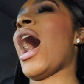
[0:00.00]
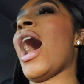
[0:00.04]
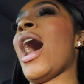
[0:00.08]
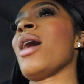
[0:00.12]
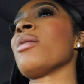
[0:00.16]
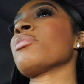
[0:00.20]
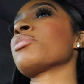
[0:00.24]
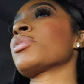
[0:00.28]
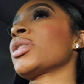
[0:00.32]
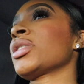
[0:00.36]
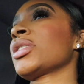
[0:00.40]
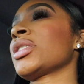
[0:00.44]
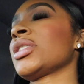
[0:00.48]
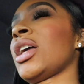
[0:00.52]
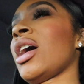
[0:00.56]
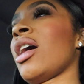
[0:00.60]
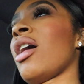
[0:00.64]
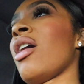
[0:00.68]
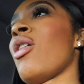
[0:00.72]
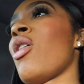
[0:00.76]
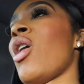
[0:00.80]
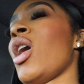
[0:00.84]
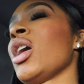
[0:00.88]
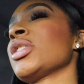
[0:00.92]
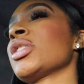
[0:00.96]
I'm just
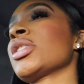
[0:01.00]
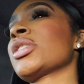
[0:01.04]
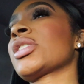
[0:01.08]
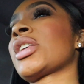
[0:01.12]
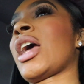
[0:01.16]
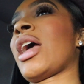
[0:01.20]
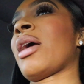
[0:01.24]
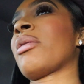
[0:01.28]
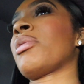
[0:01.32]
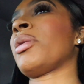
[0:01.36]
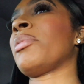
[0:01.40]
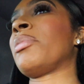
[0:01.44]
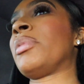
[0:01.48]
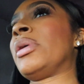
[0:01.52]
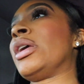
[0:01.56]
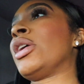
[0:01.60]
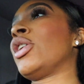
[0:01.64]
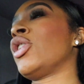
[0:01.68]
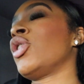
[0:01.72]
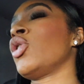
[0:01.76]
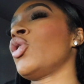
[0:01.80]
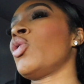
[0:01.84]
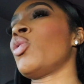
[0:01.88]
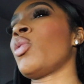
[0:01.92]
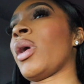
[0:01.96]
like, oh, I just came to be
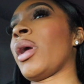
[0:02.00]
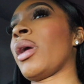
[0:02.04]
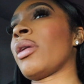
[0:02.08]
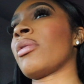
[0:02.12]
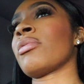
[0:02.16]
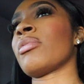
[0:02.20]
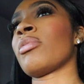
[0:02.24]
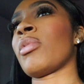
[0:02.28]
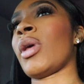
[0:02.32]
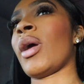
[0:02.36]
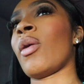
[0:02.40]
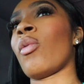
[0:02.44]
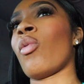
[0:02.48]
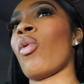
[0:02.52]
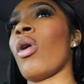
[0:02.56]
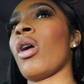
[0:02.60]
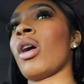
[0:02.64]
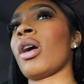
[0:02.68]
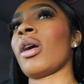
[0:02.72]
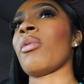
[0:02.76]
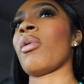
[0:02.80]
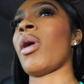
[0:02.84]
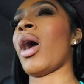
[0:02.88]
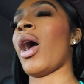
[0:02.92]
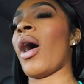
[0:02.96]
cute and
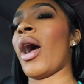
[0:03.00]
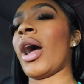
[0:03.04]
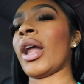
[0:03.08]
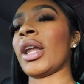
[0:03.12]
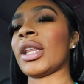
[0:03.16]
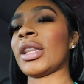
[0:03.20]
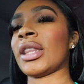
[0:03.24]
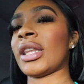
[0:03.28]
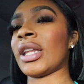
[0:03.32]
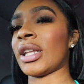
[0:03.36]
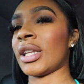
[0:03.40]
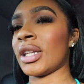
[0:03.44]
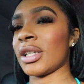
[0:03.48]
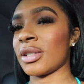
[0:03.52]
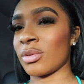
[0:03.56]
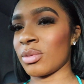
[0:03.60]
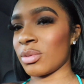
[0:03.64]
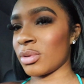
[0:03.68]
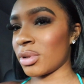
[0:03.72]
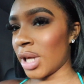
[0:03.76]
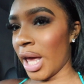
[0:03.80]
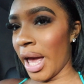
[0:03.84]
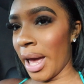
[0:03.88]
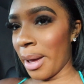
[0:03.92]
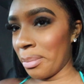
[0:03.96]
walk around. I didn't think this
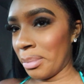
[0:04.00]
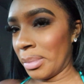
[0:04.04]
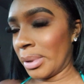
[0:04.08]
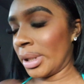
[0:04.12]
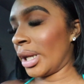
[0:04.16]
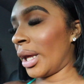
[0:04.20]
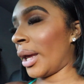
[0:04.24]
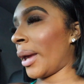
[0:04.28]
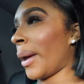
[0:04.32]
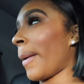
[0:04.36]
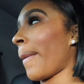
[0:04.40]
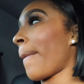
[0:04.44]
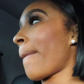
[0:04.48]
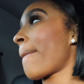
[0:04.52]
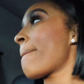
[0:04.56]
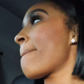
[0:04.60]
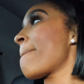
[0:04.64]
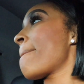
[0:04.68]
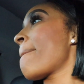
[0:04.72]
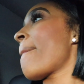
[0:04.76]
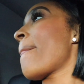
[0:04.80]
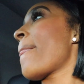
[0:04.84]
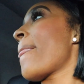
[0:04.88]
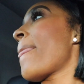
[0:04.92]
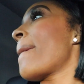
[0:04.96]
was happening.
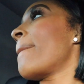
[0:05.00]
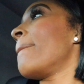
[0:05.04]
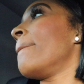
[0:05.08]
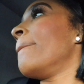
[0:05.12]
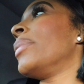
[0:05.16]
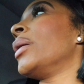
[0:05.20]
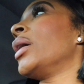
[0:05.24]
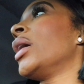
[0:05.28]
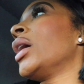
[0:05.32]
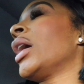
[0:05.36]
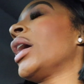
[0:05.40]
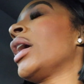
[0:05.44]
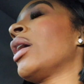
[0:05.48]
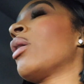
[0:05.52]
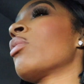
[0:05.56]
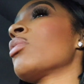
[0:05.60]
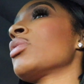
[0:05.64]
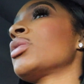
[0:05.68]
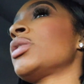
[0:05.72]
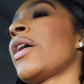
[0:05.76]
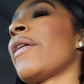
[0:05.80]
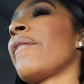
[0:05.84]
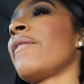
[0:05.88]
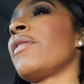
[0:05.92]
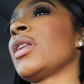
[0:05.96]
But it
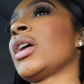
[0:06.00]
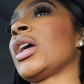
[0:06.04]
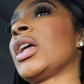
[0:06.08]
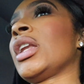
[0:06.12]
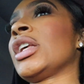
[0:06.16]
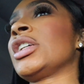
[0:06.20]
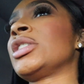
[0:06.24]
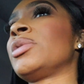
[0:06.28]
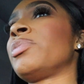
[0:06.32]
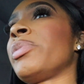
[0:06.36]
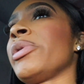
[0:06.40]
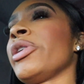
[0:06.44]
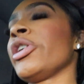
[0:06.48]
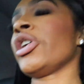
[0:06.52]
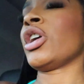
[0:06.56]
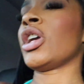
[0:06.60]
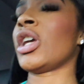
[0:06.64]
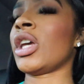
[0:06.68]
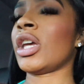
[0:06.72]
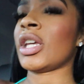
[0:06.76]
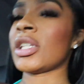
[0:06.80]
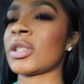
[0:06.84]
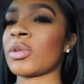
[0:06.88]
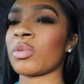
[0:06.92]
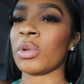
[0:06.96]
was definitely an
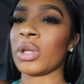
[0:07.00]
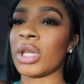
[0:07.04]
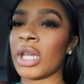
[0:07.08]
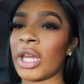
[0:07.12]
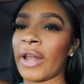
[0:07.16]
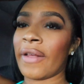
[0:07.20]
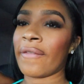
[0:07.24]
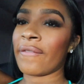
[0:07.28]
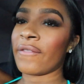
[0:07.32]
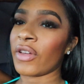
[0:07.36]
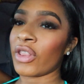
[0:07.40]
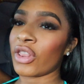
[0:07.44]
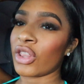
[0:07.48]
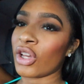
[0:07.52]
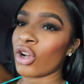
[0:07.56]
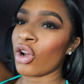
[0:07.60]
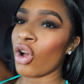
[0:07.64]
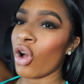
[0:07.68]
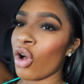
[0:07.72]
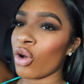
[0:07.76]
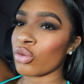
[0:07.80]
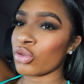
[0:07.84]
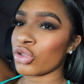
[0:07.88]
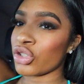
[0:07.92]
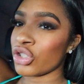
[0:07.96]
experience. We did it for the
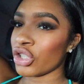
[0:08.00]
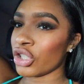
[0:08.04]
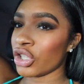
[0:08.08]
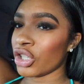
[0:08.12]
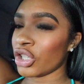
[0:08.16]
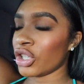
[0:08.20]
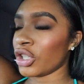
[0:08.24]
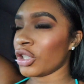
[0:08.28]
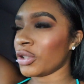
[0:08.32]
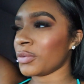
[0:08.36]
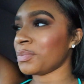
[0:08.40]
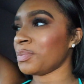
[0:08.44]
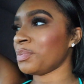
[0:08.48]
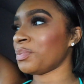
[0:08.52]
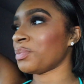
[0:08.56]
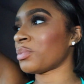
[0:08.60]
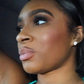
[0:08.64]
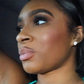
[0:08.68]
culture.